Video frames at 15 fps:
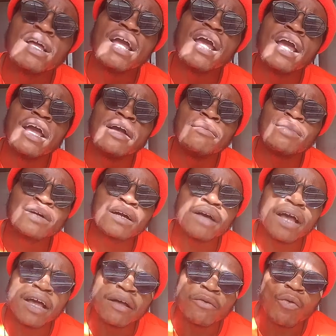
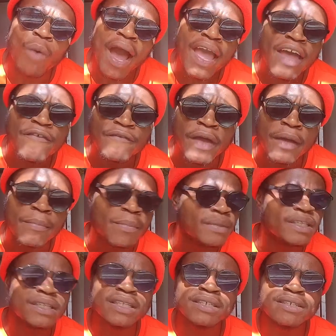YFM
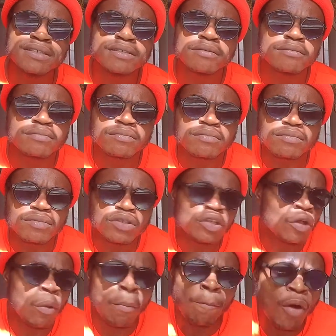didn't
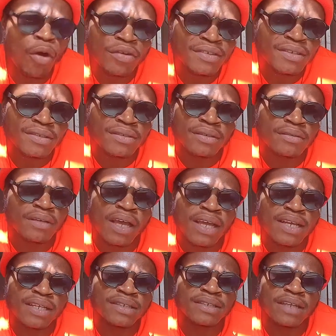post
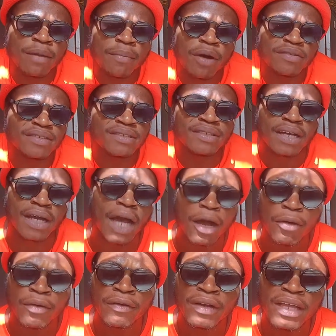anything about Sister
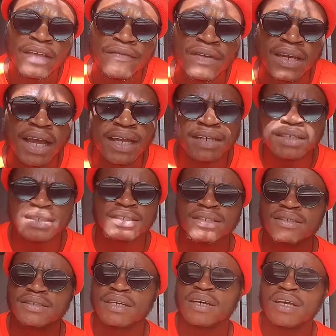Caro leaving, and
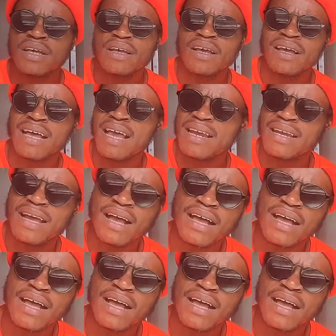it's kind of